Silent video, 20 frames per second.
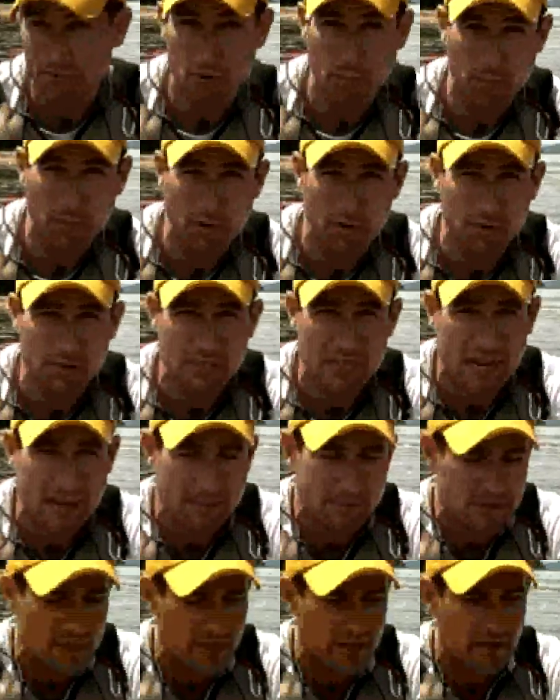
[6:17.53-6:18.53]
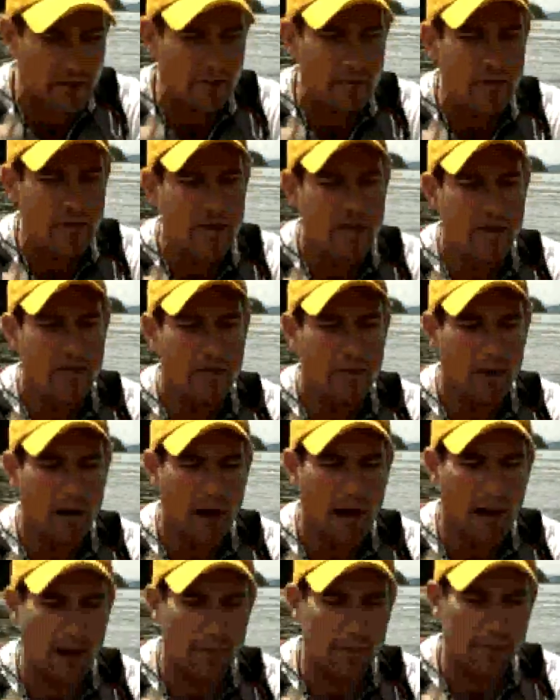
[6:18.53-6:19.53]
the prototypes here,
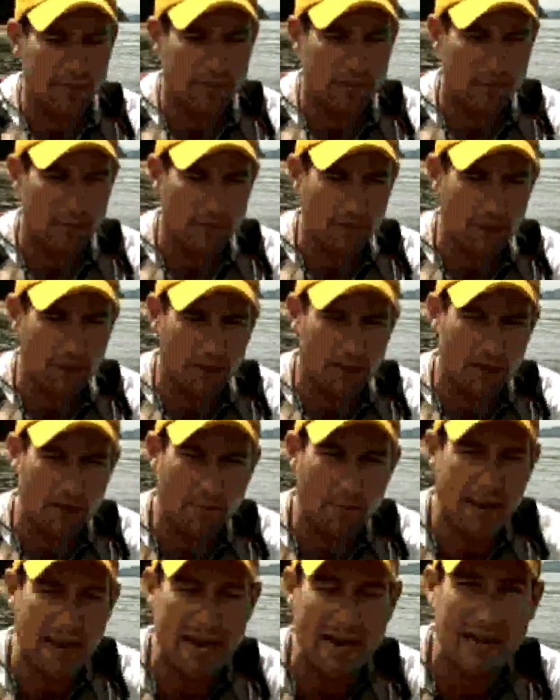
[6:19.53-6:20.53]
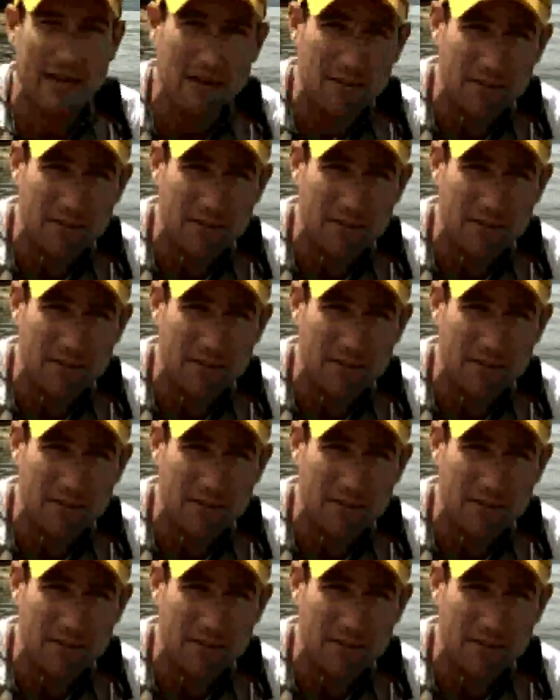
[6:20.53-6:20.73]
but they're going to make